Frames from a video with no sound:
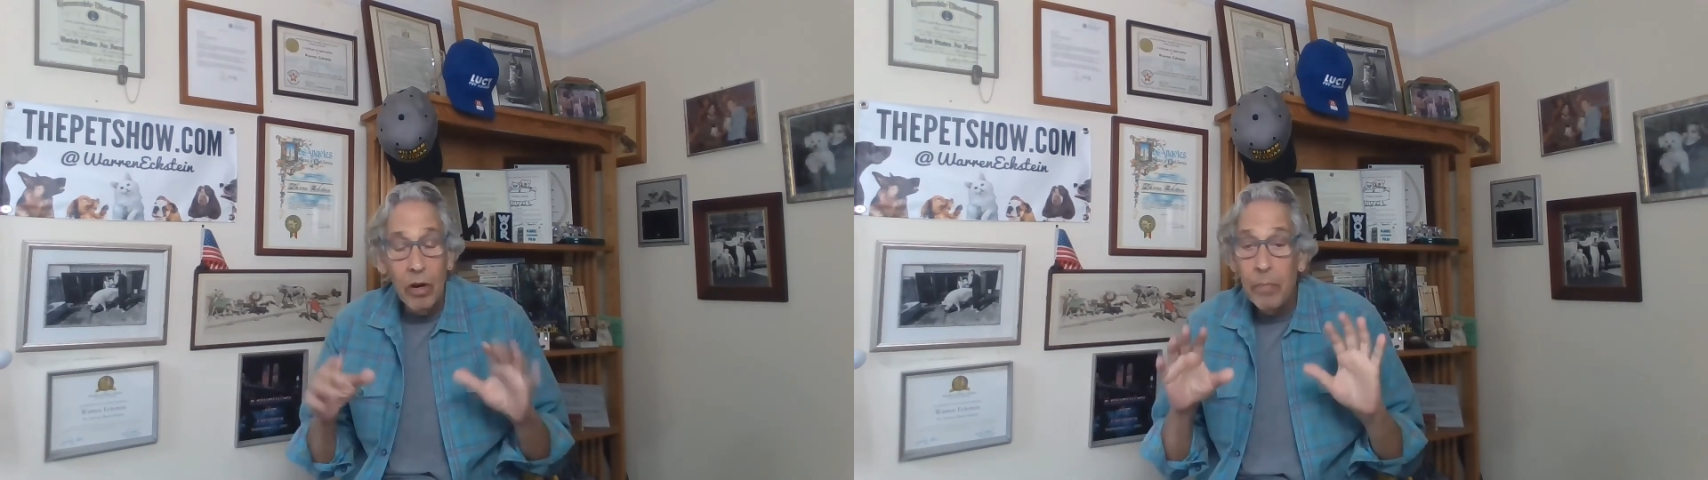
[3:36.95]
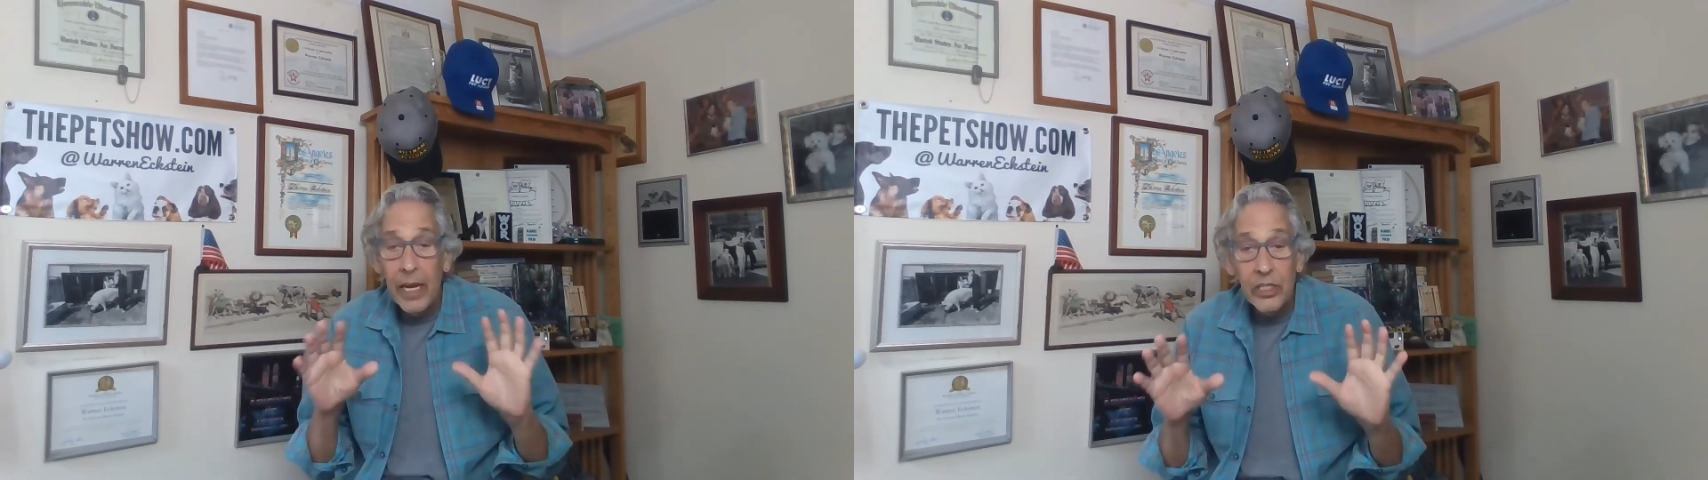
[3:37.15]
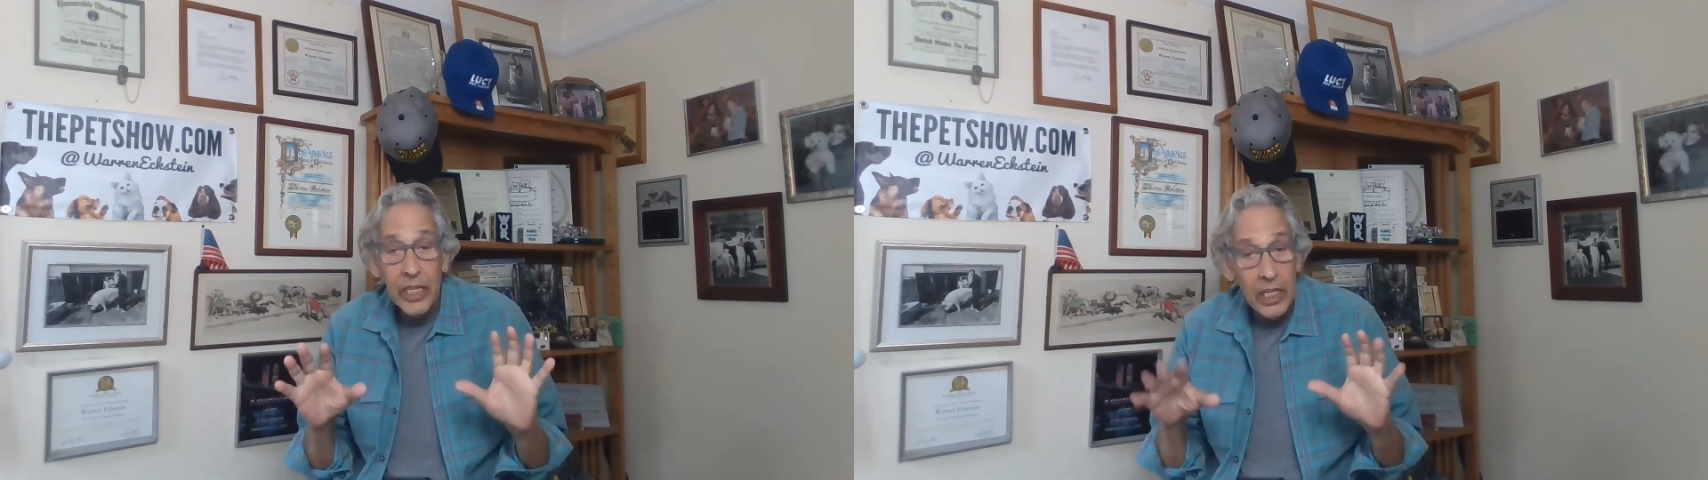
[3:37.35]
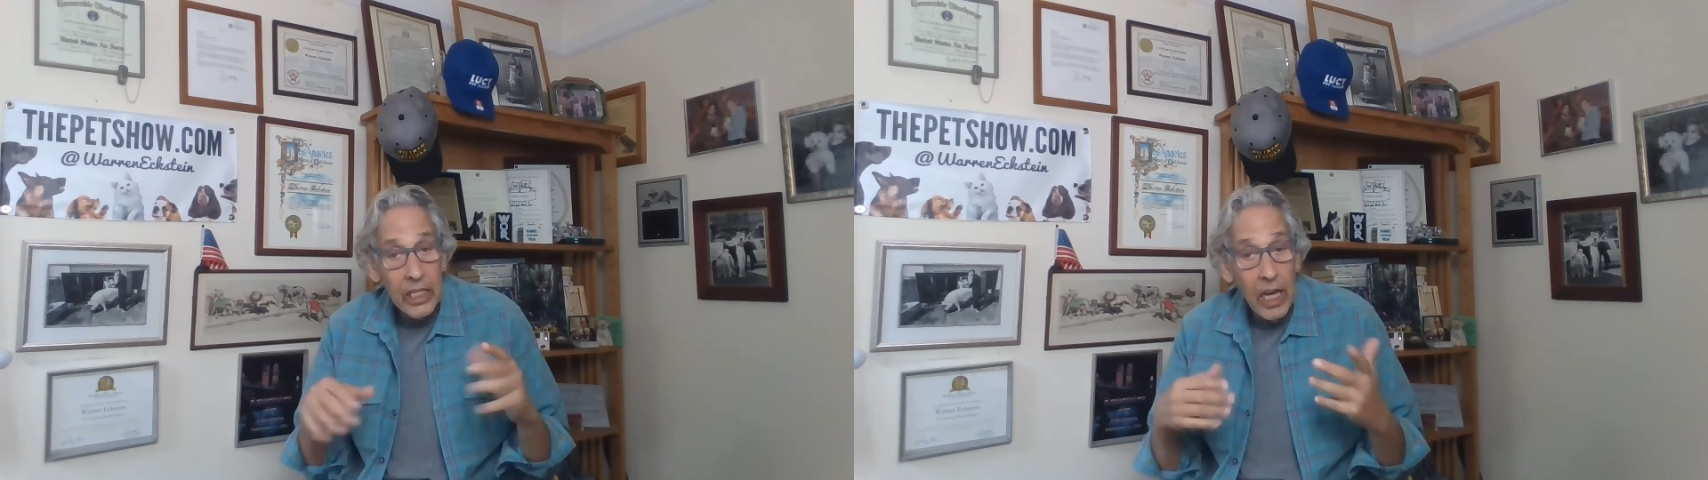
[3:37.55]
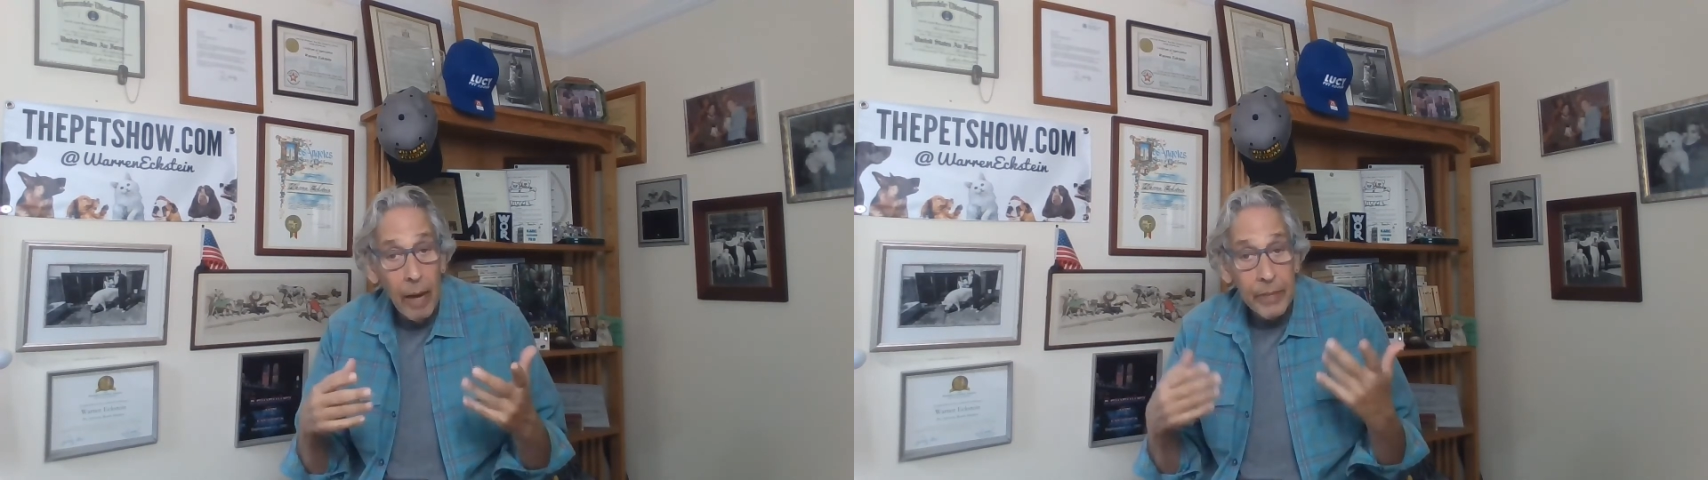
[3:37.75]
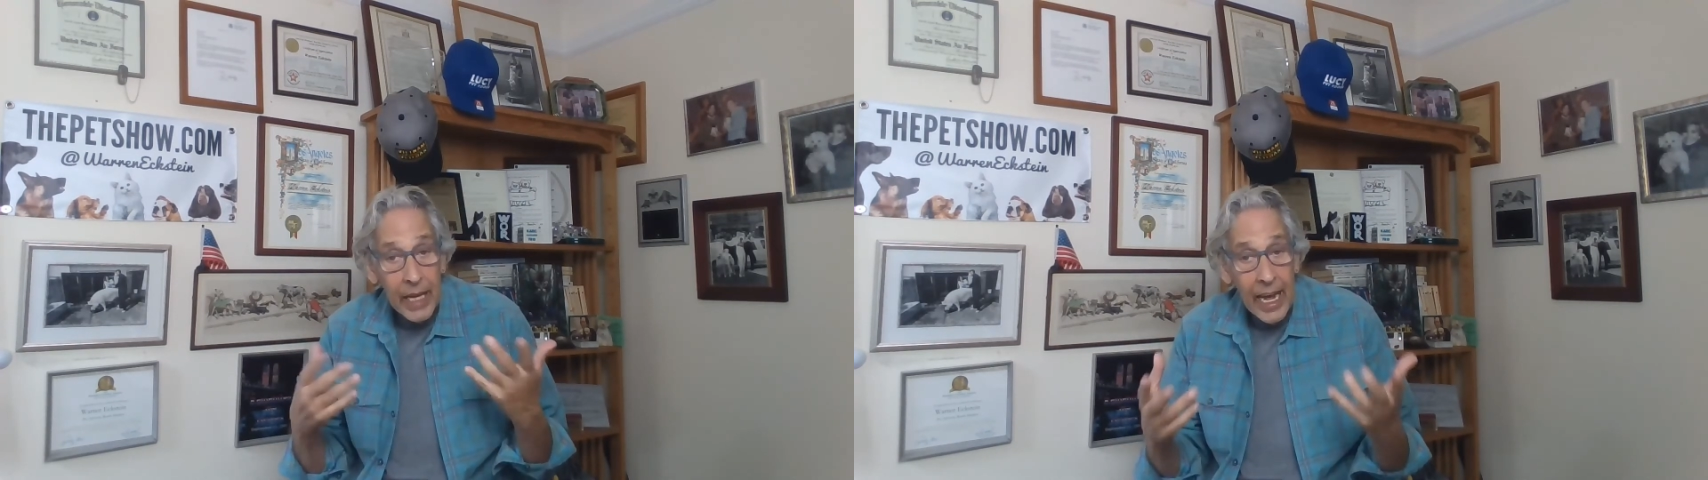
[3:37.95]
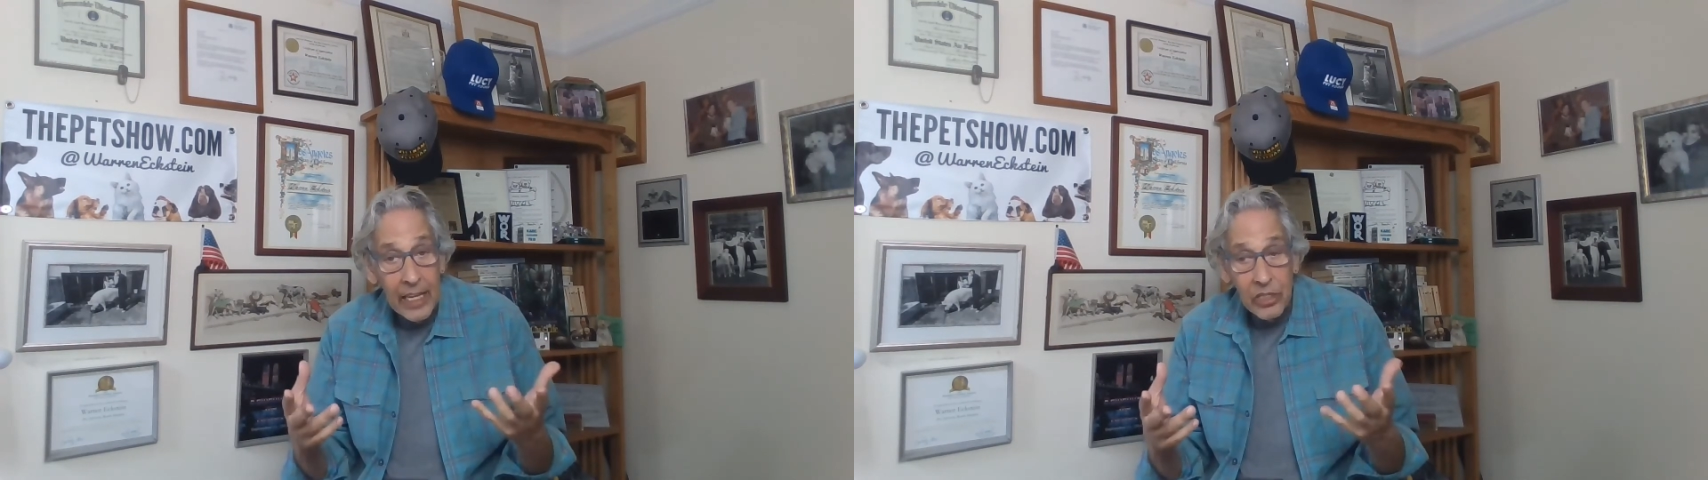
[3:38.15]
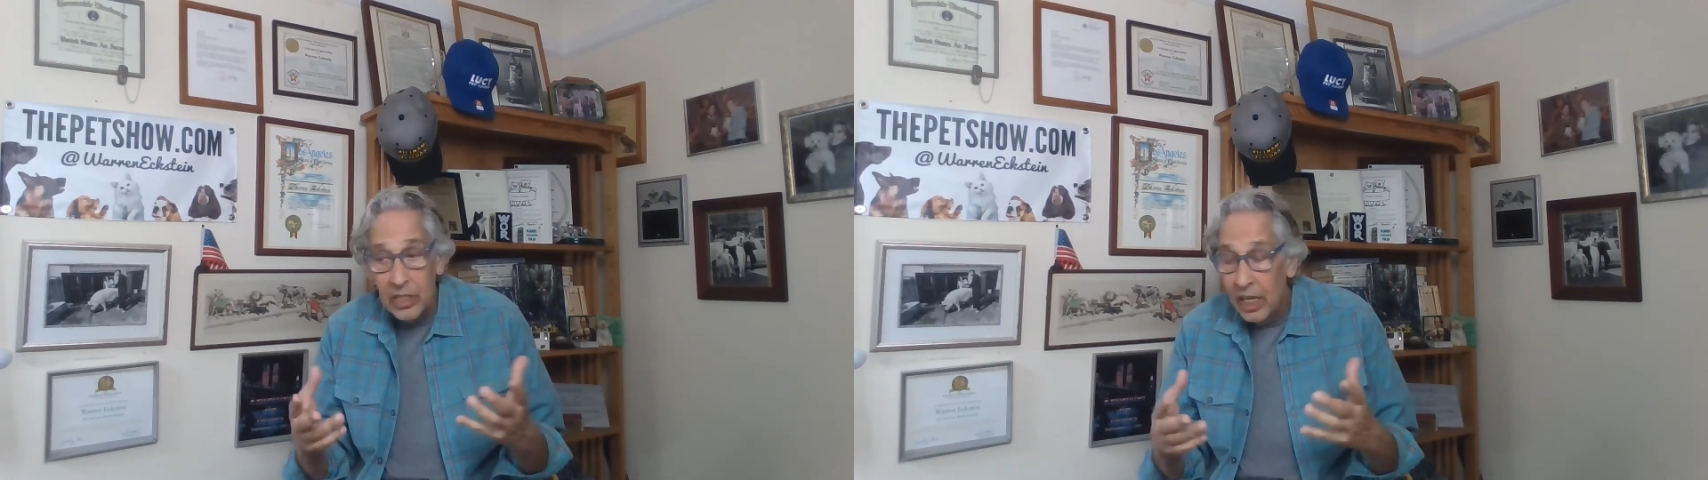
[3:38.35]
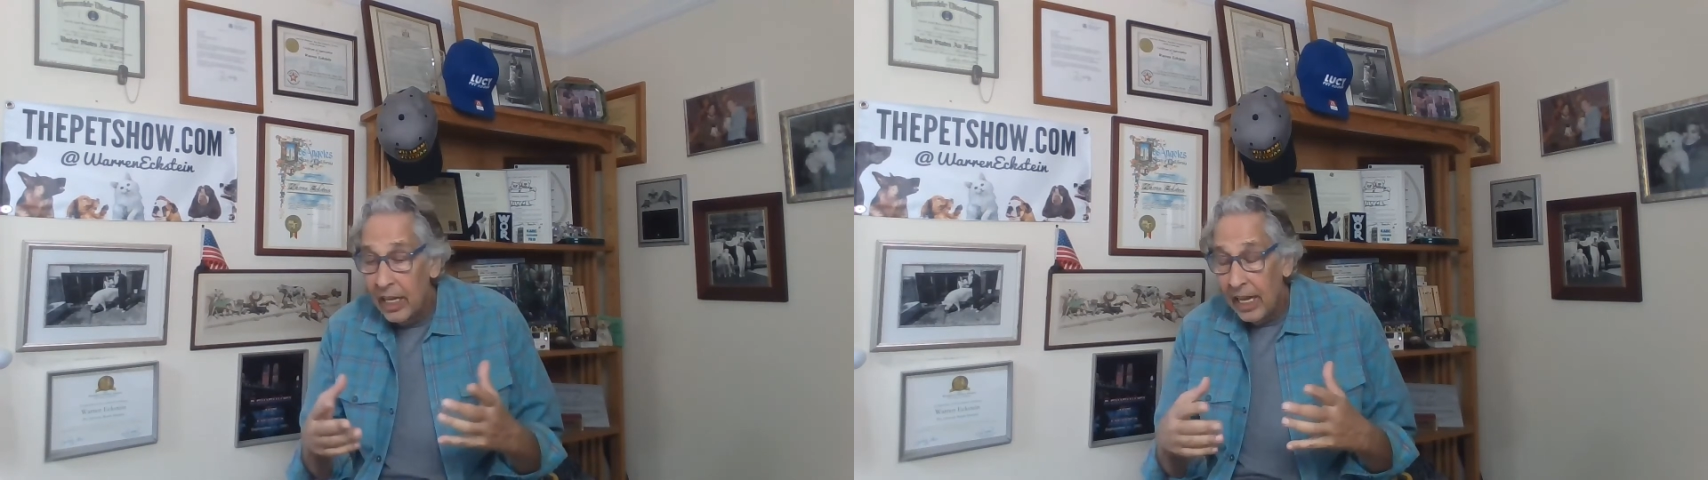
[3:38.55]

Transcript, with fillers: amazing and adopt cats and,